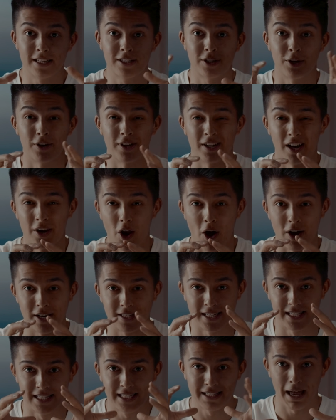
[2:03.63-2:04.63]
so a
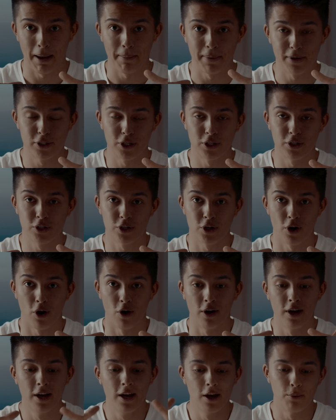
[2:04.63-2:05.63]
nice establishing
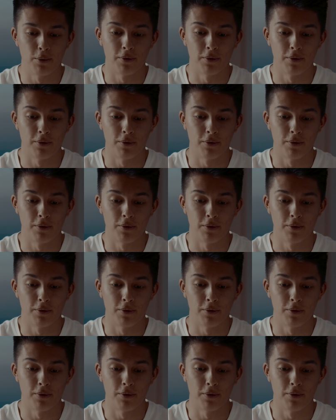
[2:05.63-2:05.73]
shot.